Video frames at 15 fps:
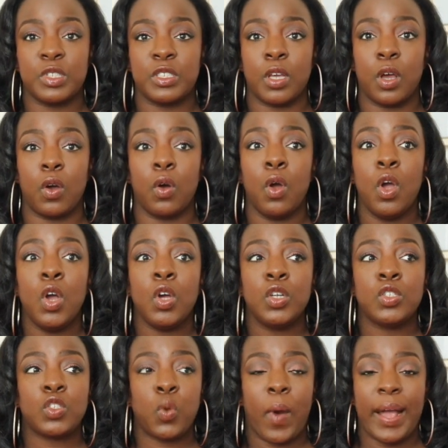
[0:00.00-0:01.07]
So
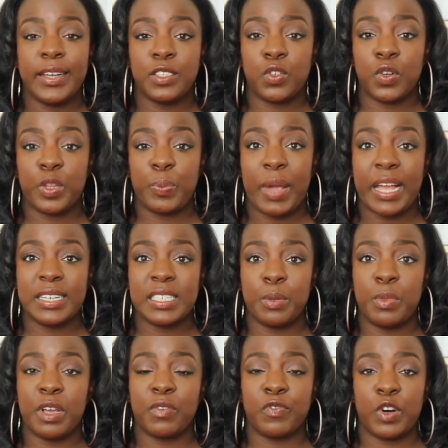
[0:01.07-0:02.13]
twice during the
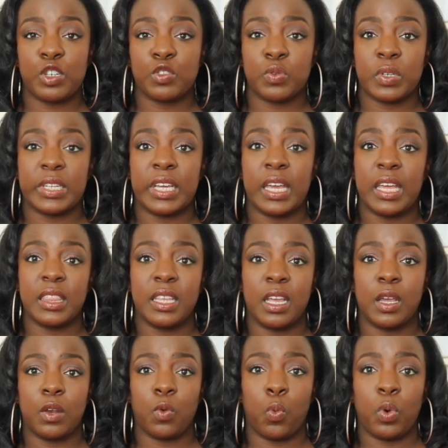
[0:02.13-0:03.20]
pandemic virtually and
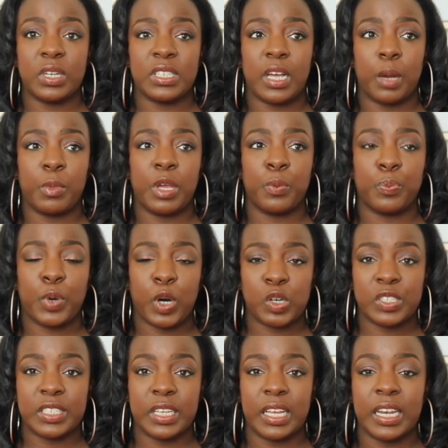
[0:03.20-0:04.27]
then one time in
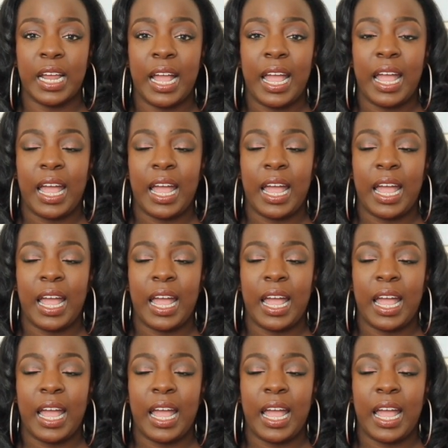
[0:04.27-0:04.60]
person.